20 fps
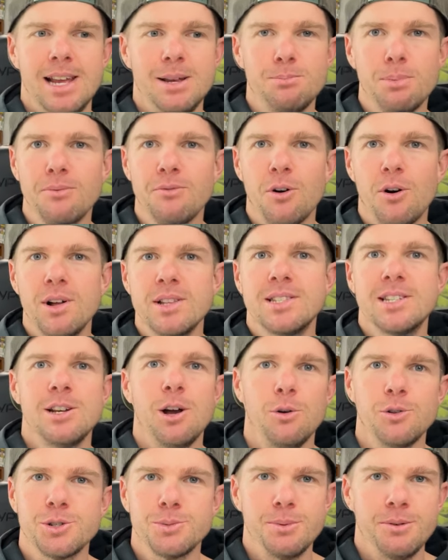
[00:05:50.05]
It provides the
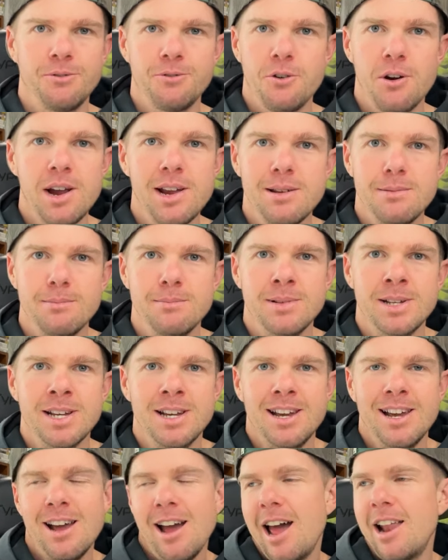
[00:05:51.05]
ultimate freedom.
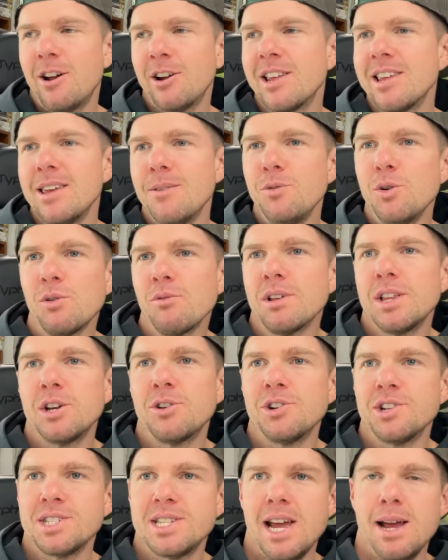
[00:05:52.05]
And I can give you a really
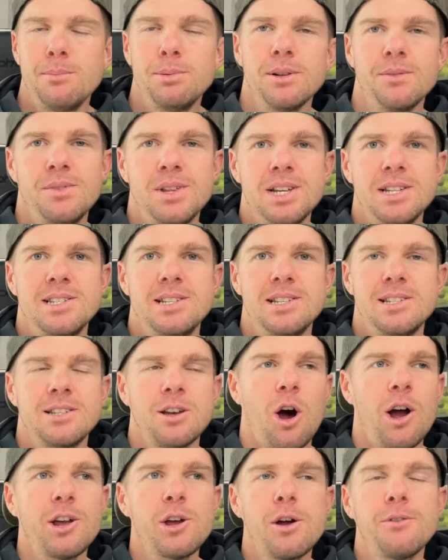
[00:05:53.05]
good example of this is
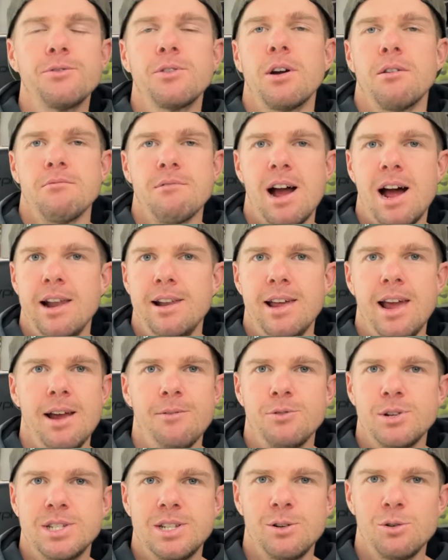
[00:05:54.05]
I go for a run
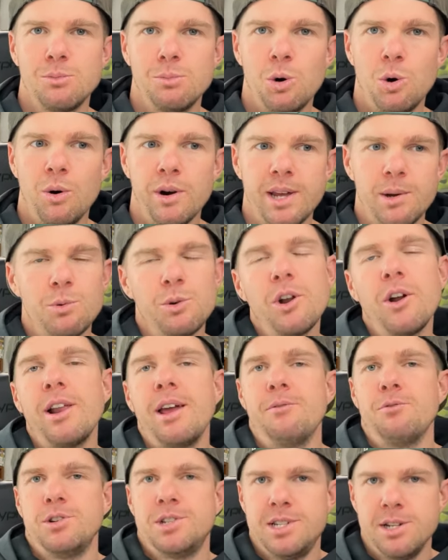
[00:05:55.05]
every single morning. Well, not
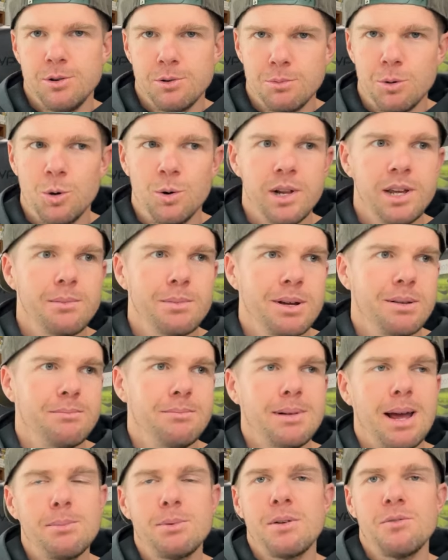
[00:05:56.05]
every single morning,
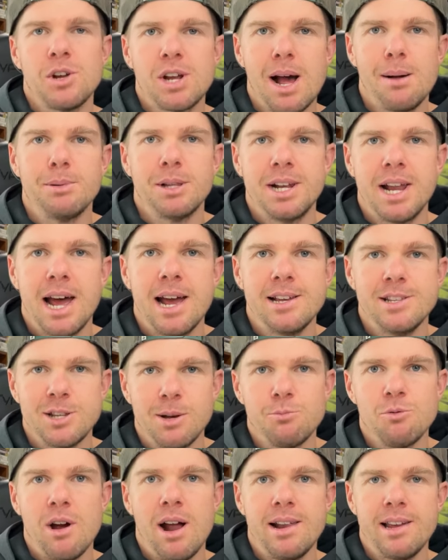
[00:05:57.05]
but maybe every couple of days
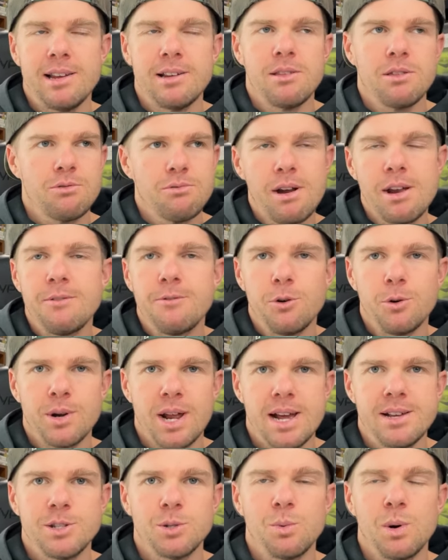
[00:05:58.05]
I'm running, three to four
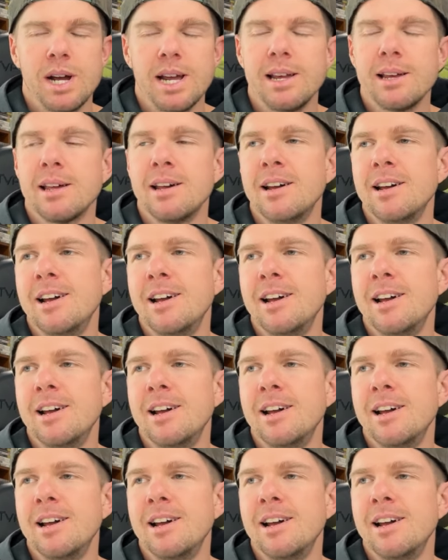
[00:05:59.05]
days a week.